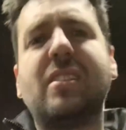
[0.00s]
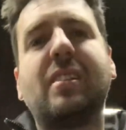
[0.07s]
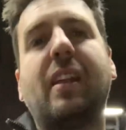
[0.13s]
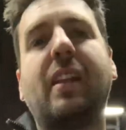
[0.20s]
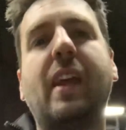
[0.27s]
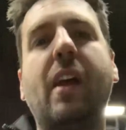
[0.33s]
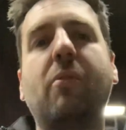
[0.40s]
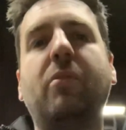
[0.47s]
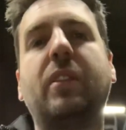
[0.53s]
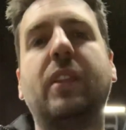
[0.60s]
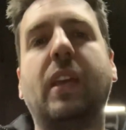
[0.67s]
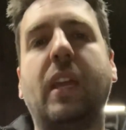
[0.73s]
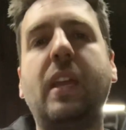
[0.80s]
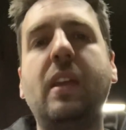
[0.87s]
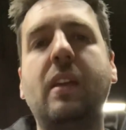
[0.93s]
as
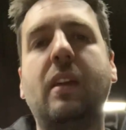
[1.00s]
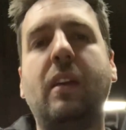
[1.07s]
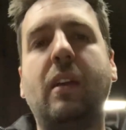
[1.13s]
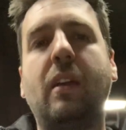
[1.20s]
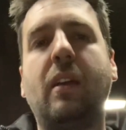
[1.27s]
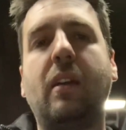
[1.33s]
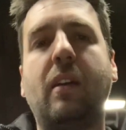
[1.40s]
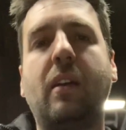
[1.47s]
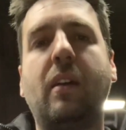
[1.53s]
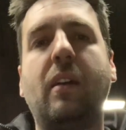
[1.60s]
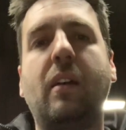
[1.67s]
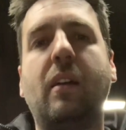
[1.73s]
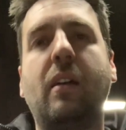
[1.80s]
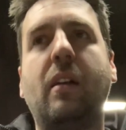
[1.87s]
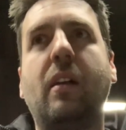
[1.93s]
unhealthy
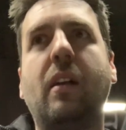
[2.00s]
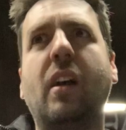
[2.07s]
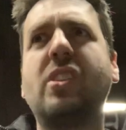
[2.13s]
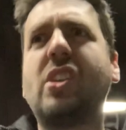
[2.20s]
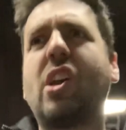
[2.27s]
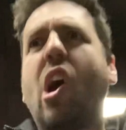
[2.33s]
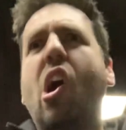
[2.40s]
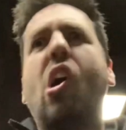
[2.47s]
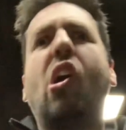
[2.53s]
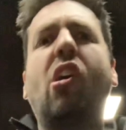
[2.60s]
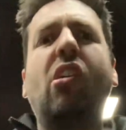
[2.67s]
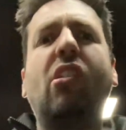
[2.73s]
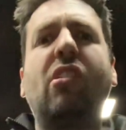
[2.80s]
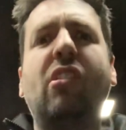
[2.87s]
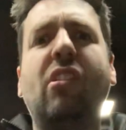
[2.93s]
as a
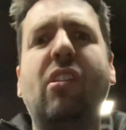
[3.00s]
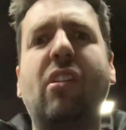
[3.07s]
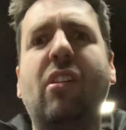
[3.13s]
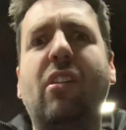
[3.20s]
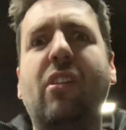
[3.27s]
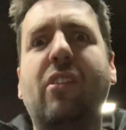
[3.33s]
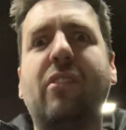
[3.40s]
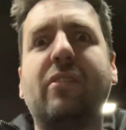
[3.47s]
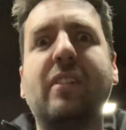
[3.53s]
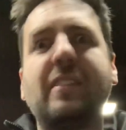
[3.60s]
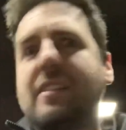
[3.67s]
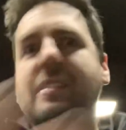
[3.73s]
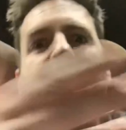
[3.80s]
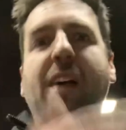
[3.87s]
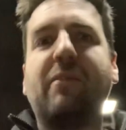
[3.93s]
car that
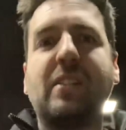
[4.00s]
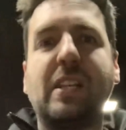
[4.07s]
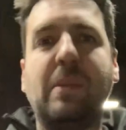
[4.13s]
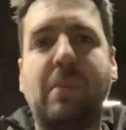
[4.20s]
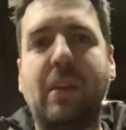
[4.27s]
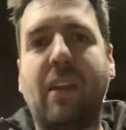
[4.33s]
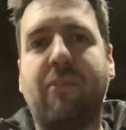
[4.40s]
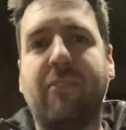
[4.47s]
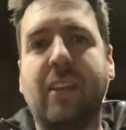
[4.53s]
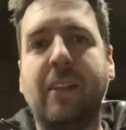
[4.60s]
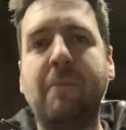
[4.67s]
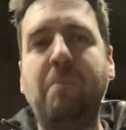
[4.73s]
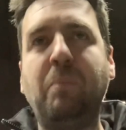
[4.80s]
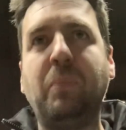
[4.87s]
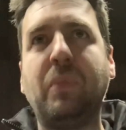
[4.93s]
doesn't have a DPF
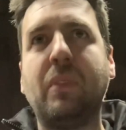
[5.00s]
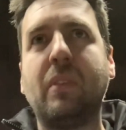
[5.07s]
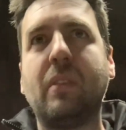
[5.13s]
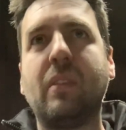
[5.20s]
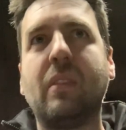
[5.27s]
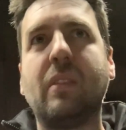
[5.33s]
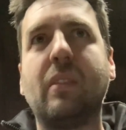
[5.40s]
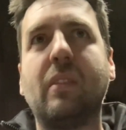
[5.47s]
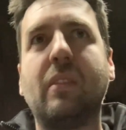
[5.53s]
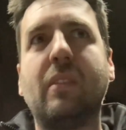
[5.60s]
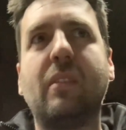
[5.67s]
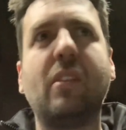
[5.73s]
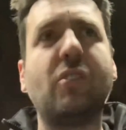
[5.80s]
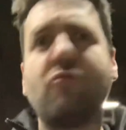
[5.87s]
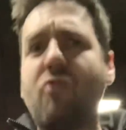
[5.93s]
in that's